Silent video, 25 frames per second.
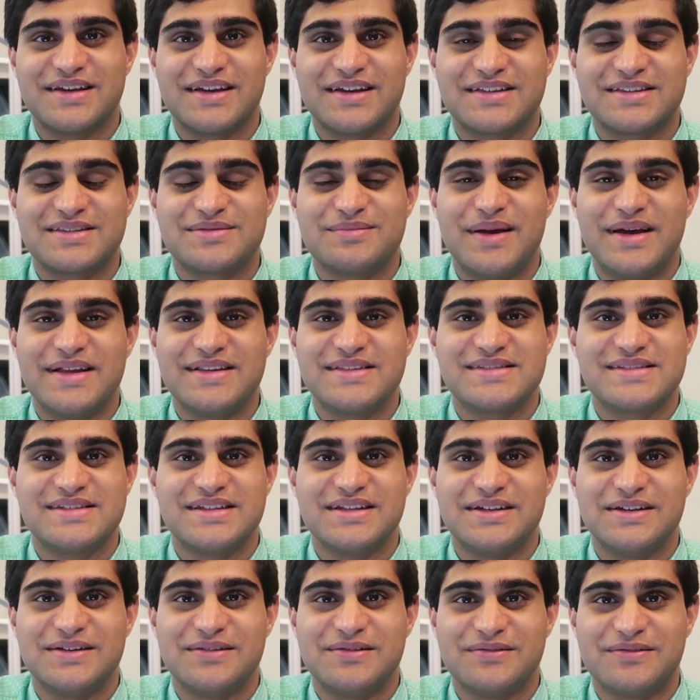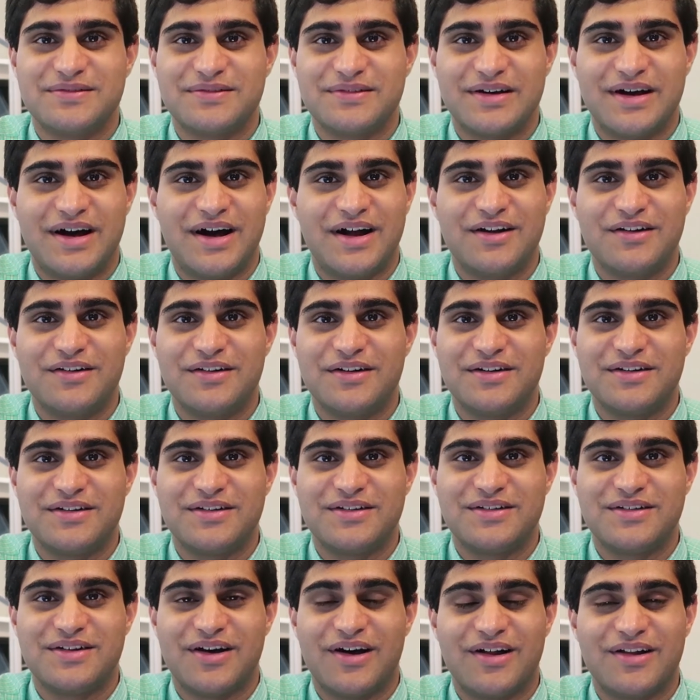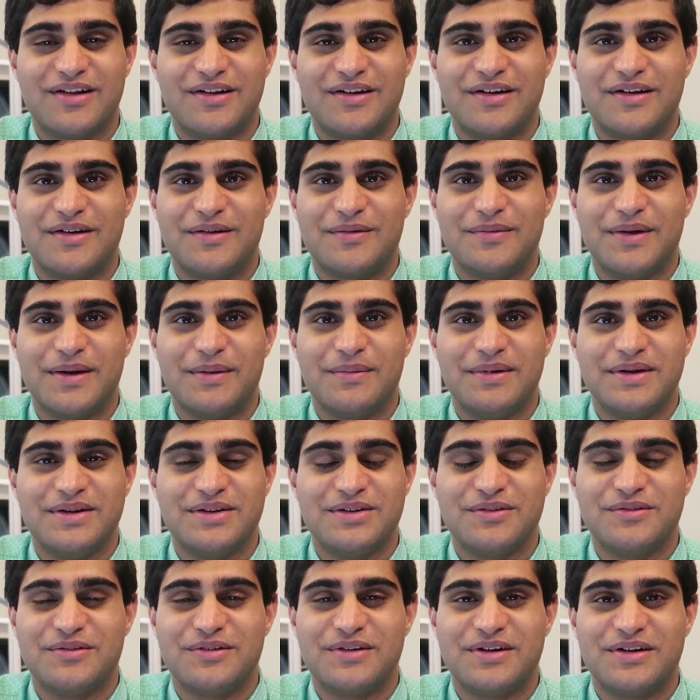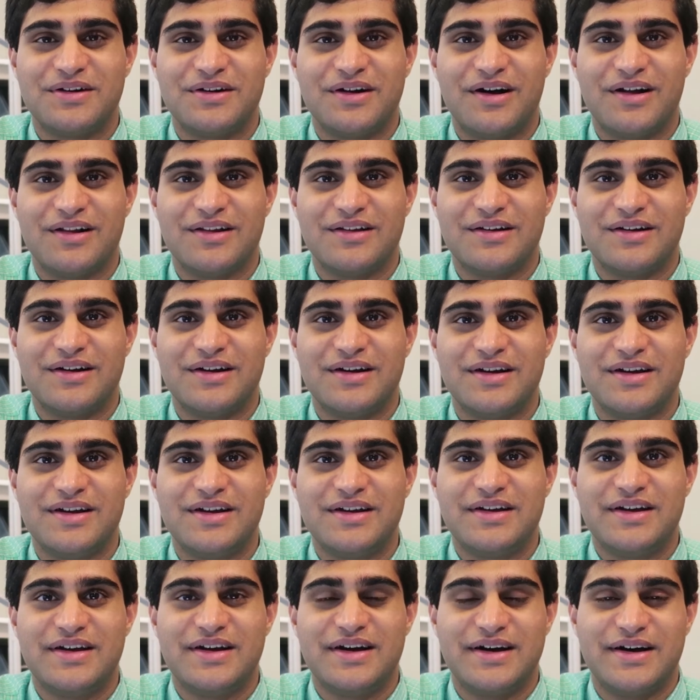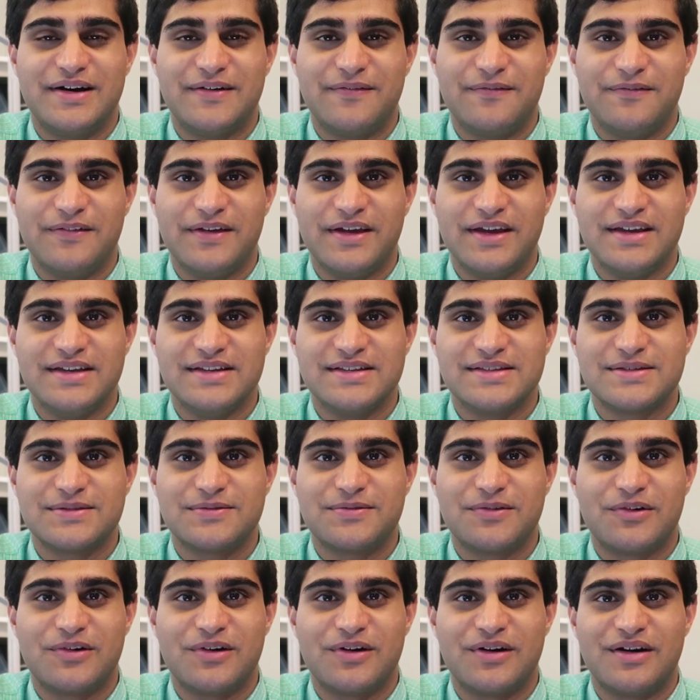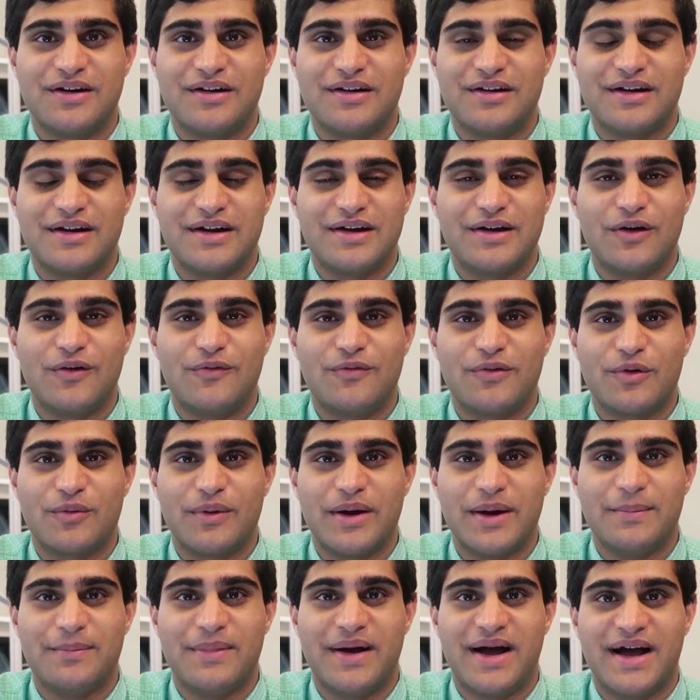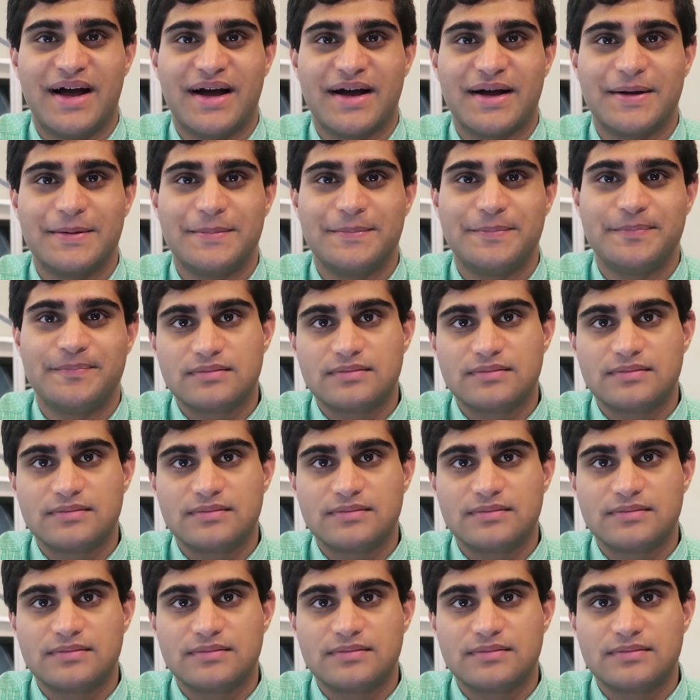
expensive $100, maybe $200 fees for an overweight bag.